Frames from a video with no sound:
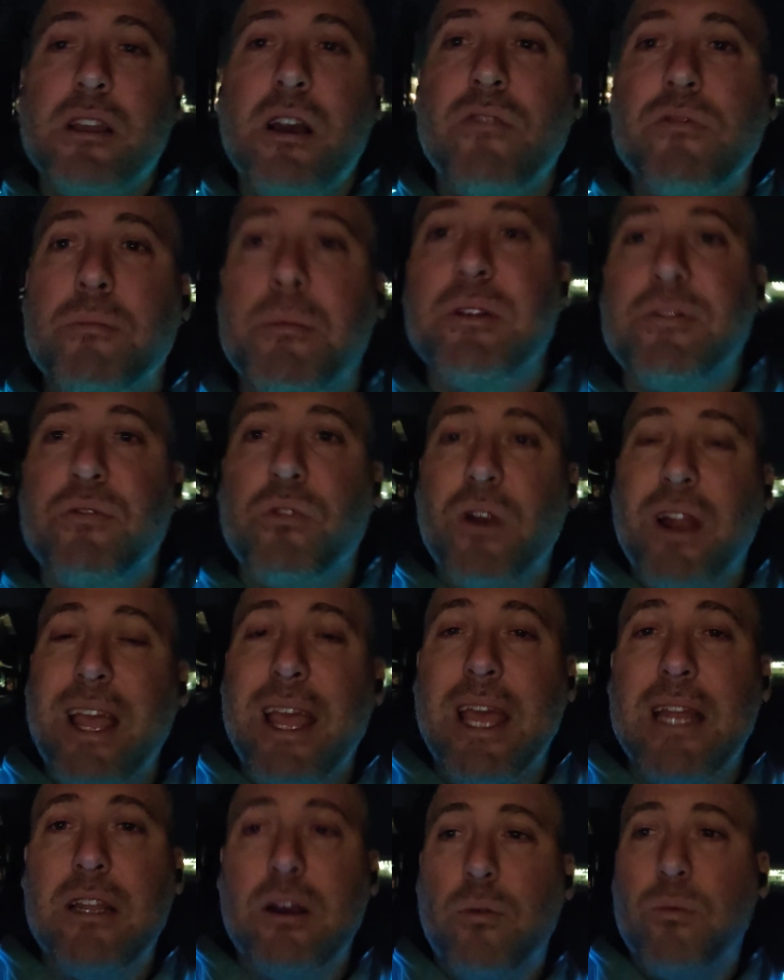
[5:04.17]
the government for
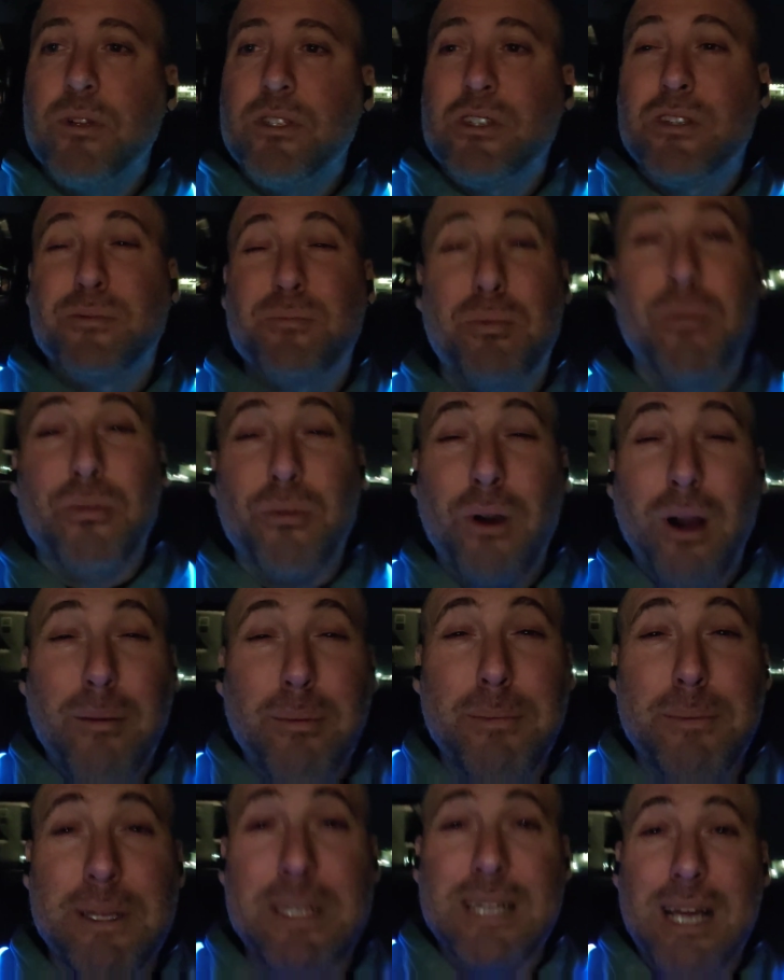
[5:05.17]
a handout which is
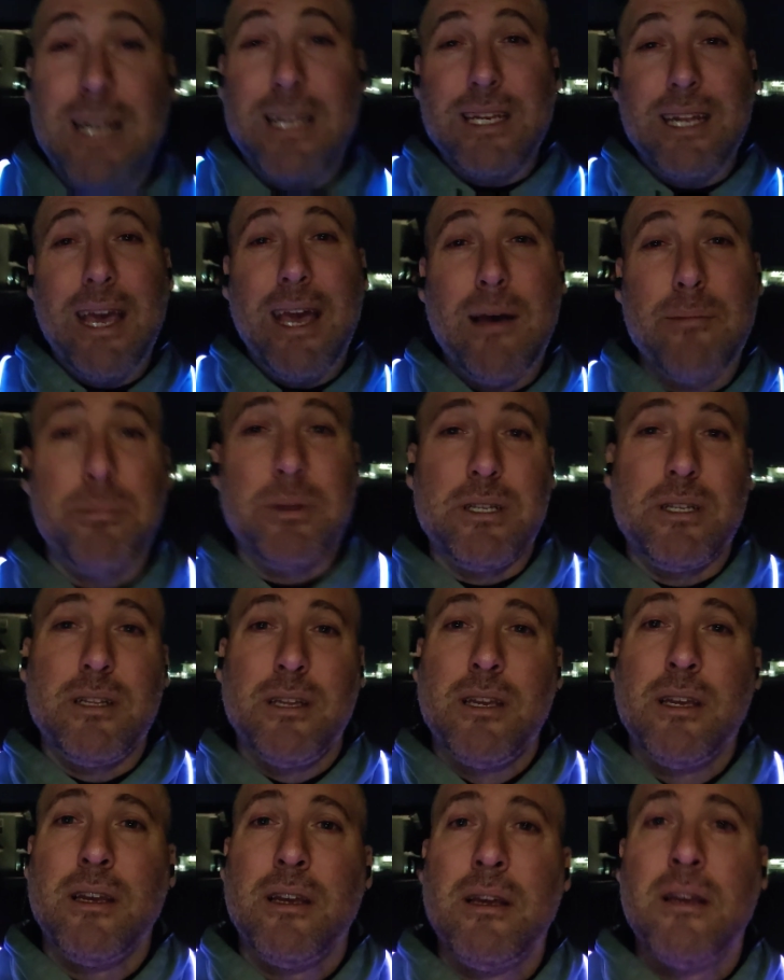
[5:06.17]
probably not going to happen
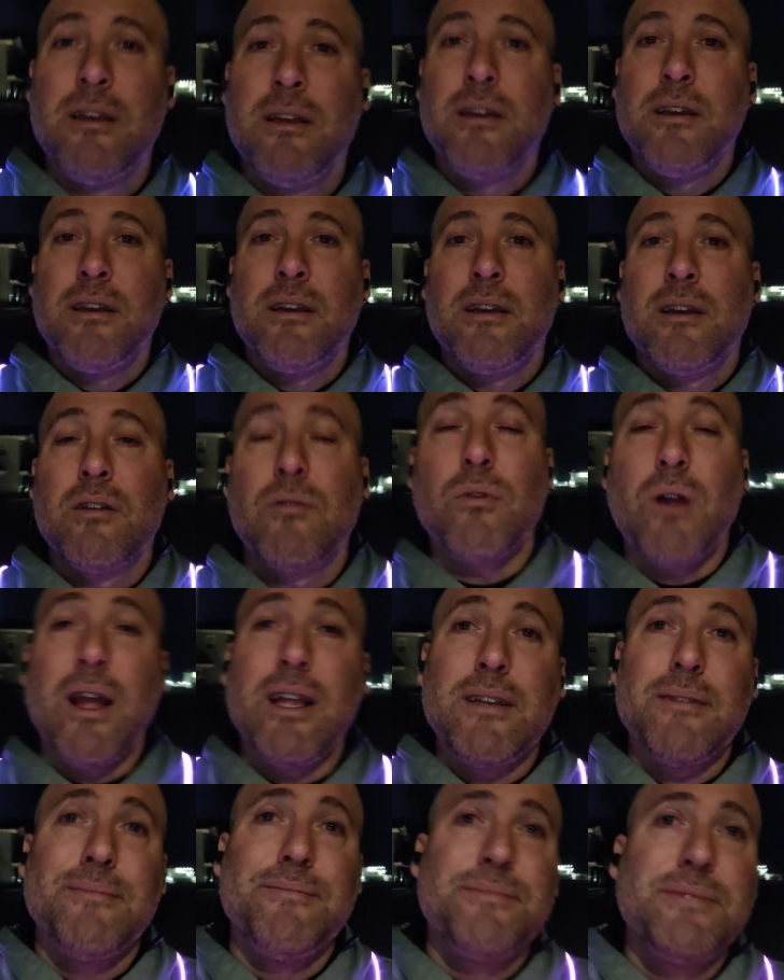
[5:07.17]

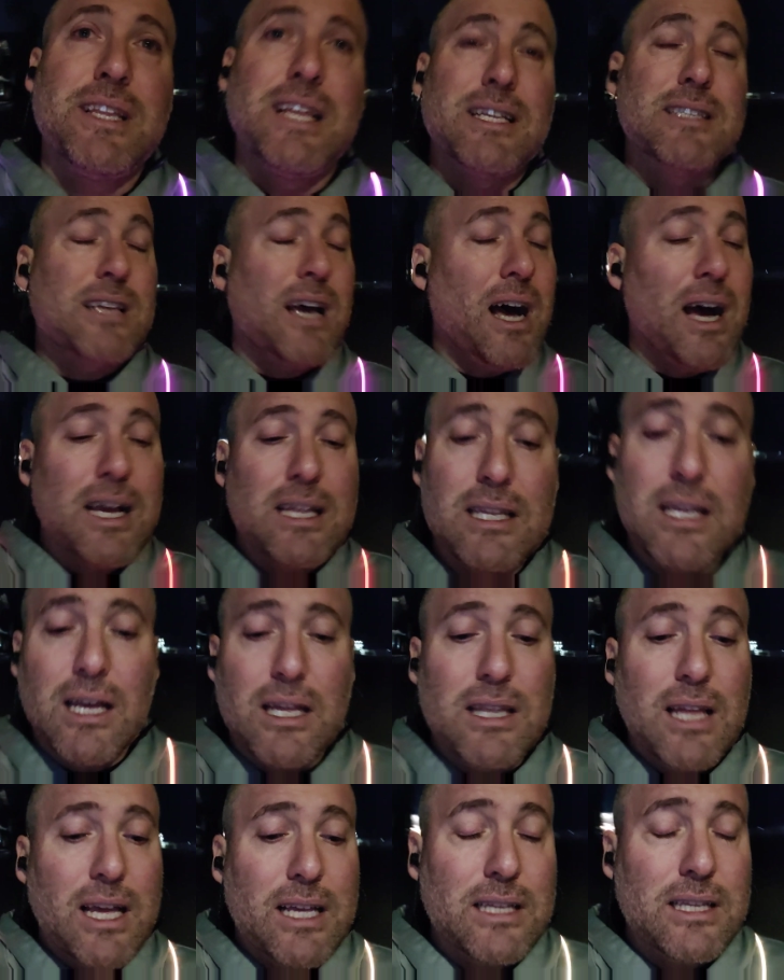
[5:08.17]
right it's highly
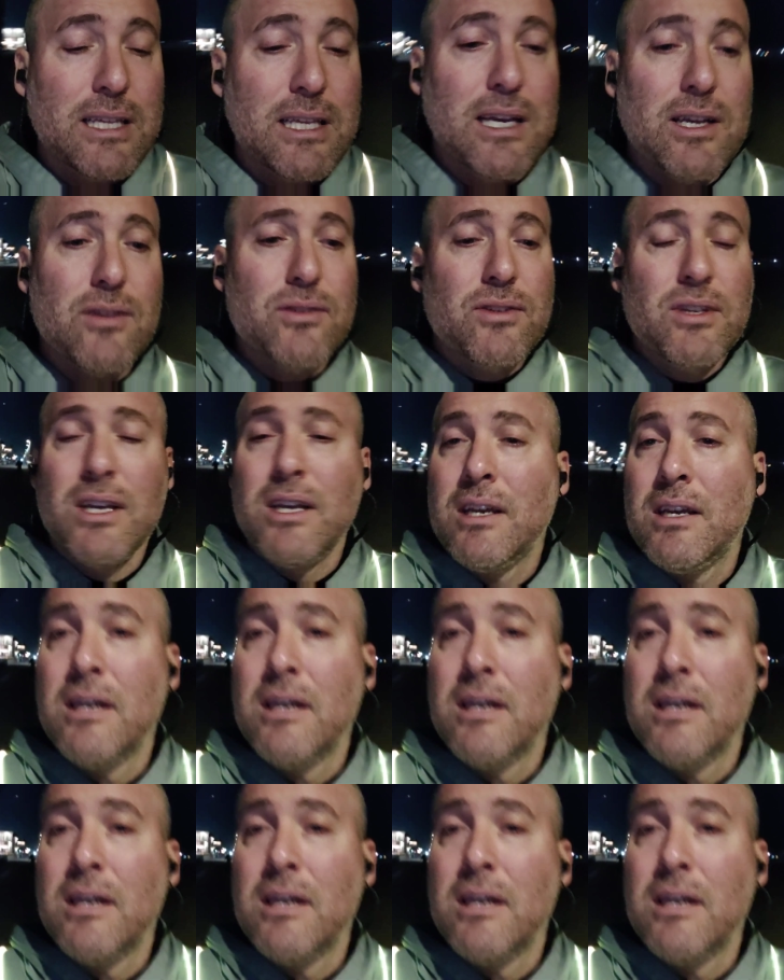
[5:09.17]
unlikely guys